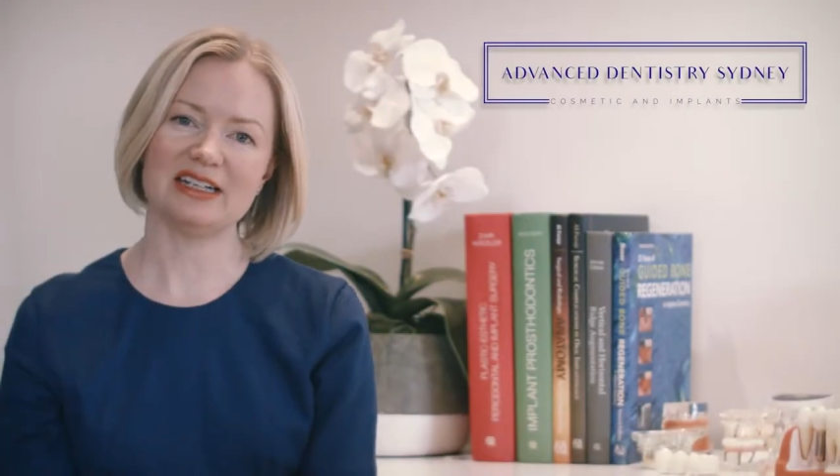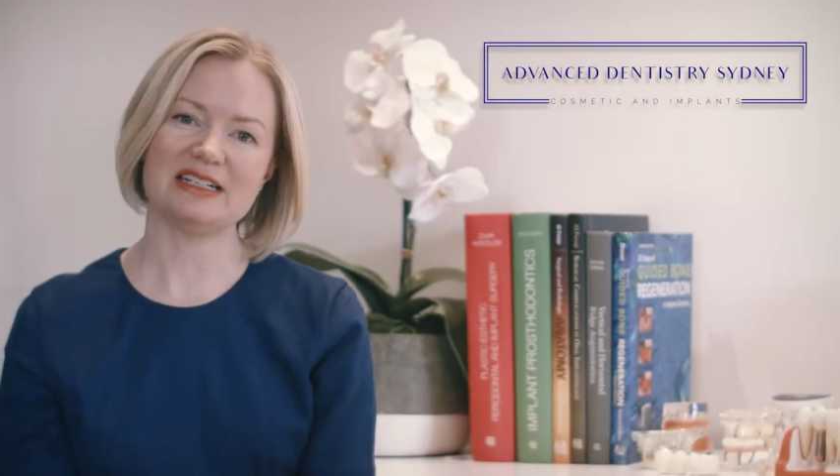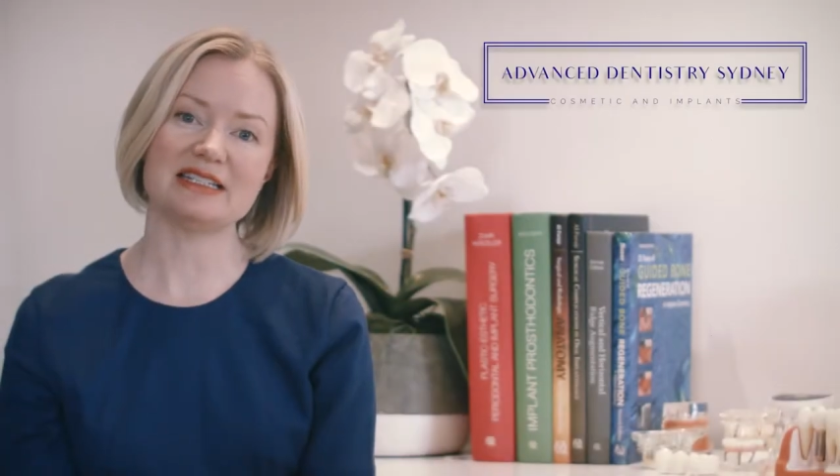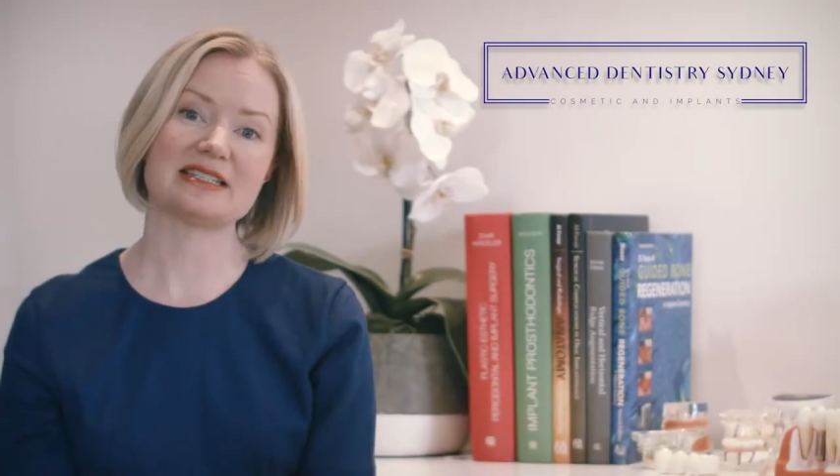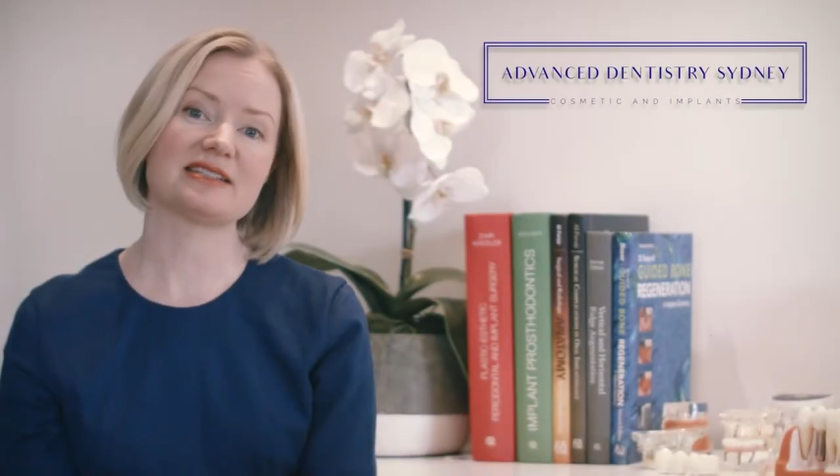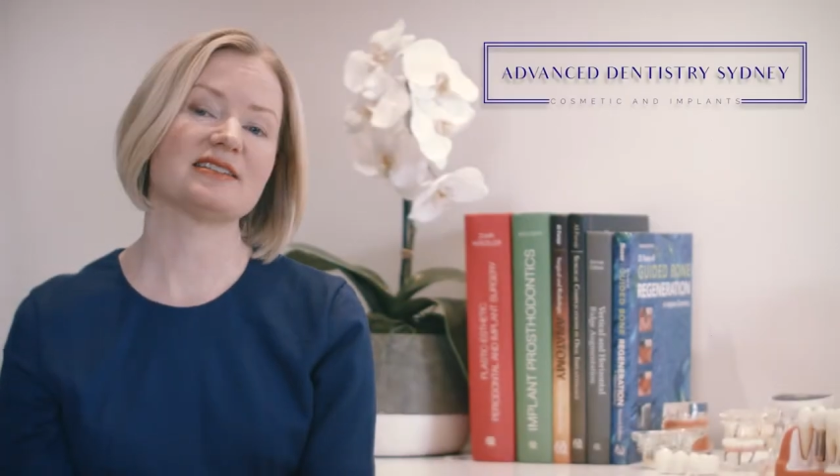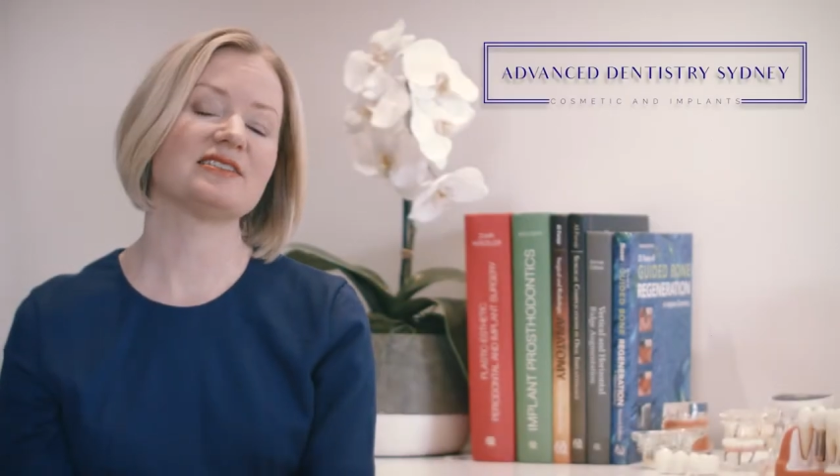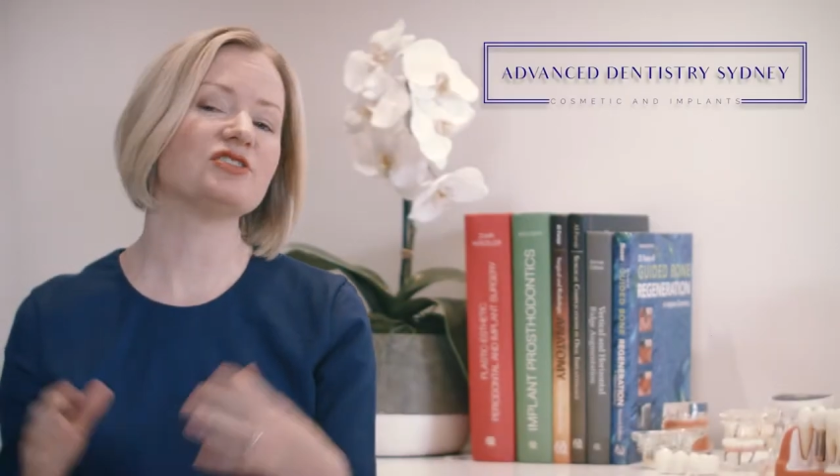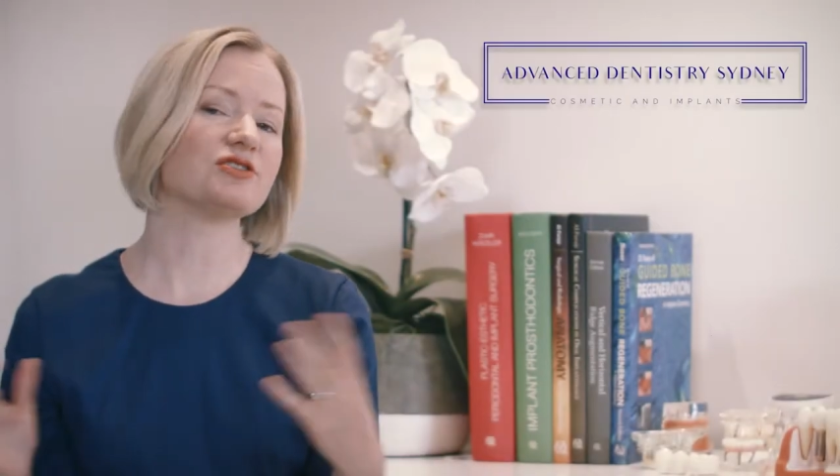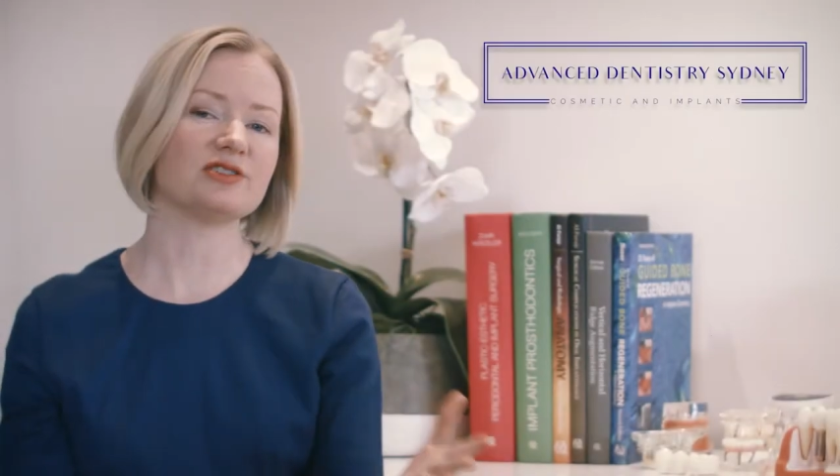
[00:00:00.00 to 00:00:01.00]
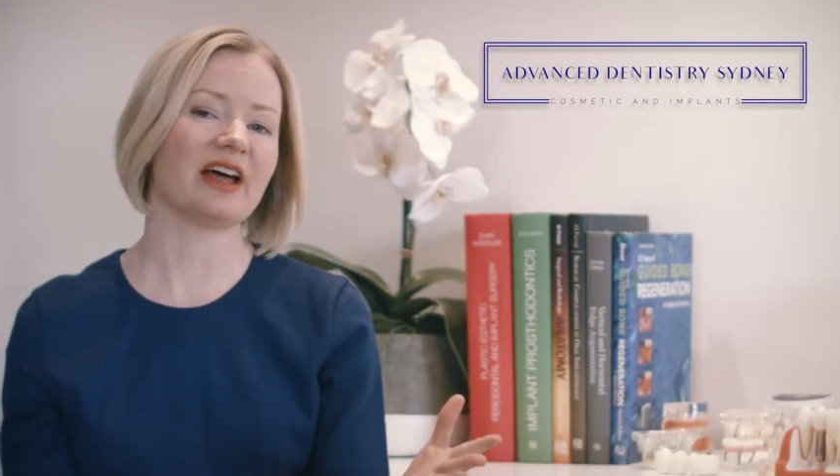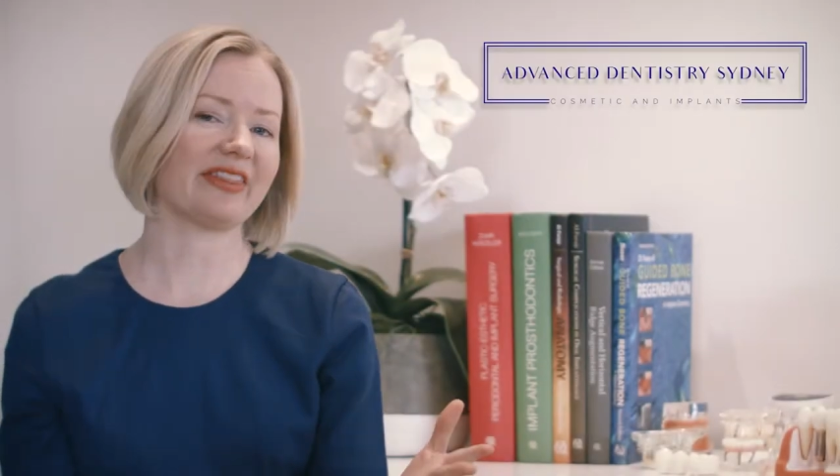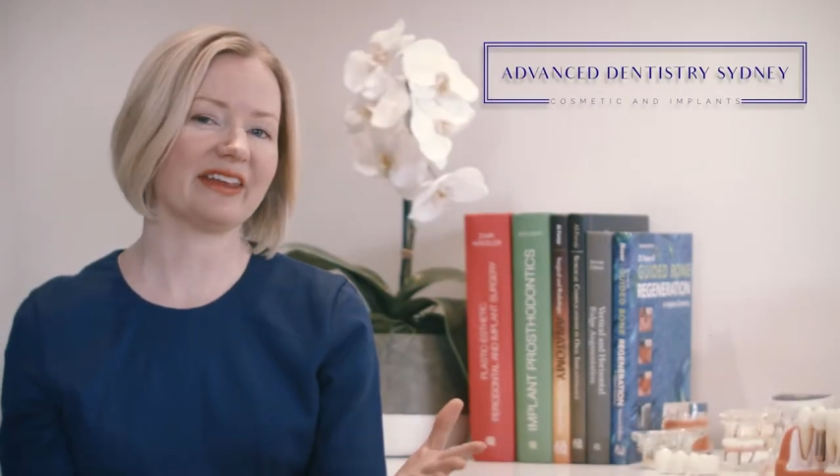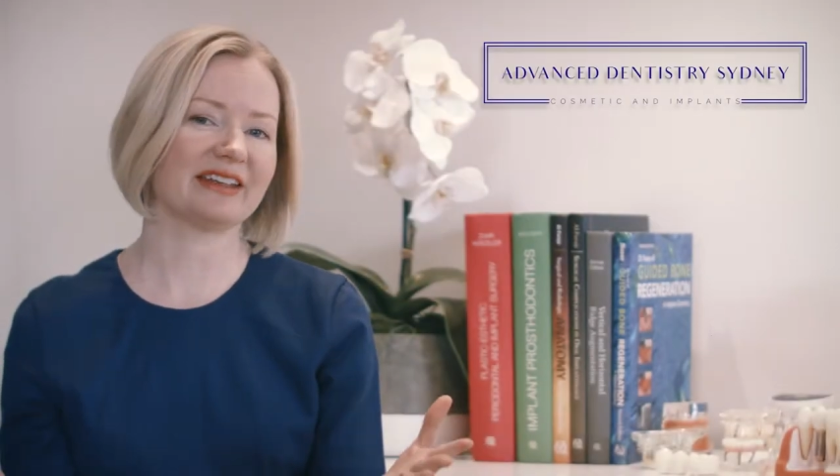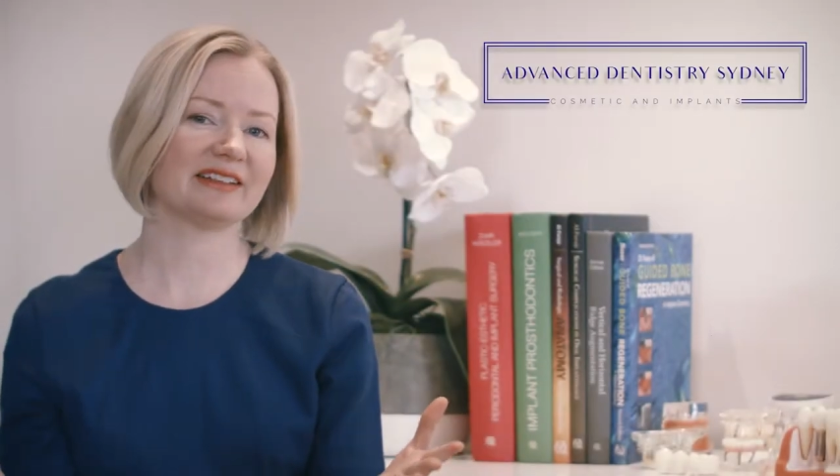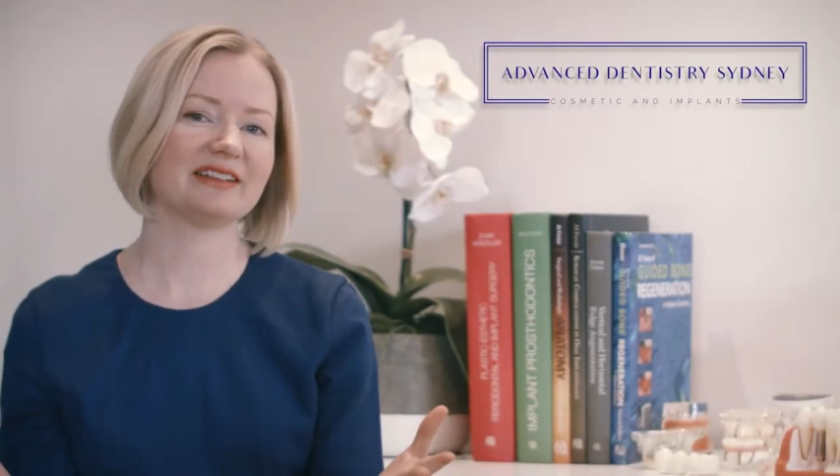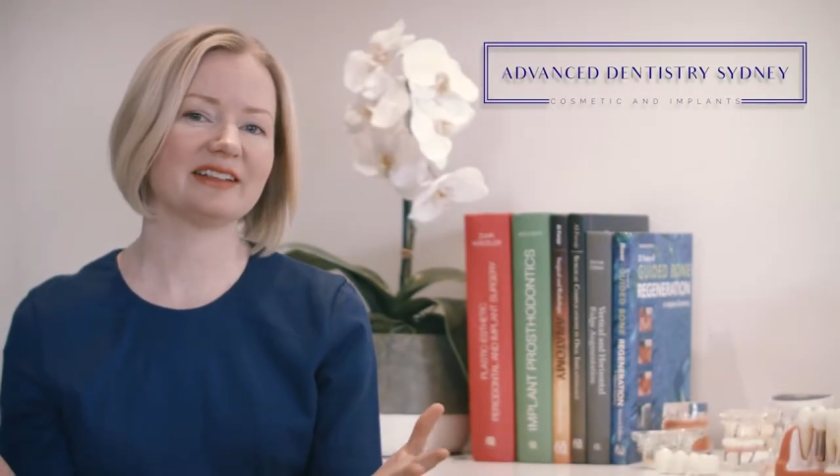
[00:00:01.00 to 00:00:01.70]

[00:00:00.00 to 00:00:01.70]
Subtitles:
is to do nothing.